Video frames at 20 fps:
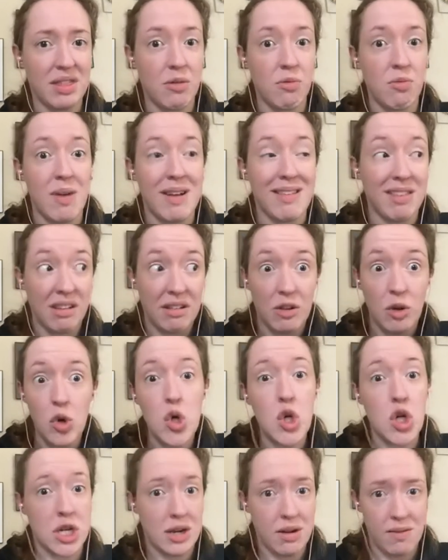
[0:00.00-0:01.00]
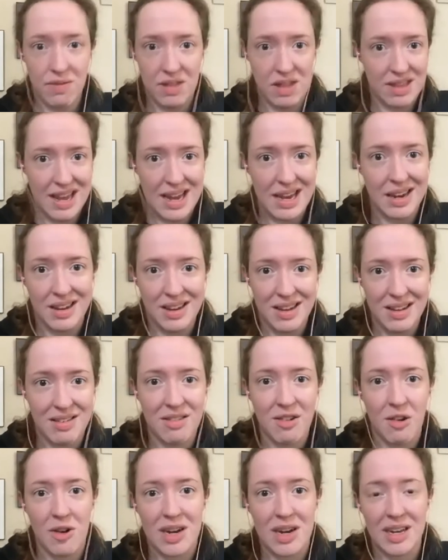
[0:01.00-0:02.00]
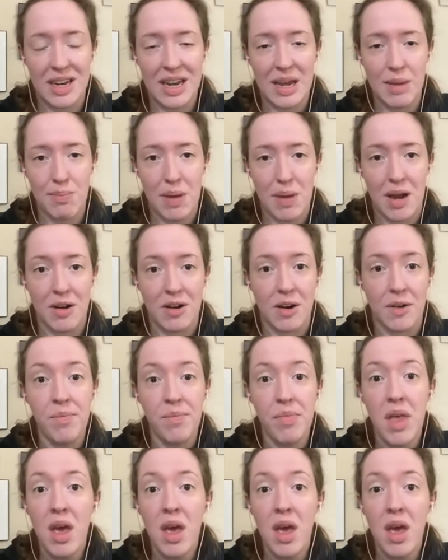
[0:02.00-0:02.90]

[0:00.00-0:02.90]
The resolution of the data is starting to get better.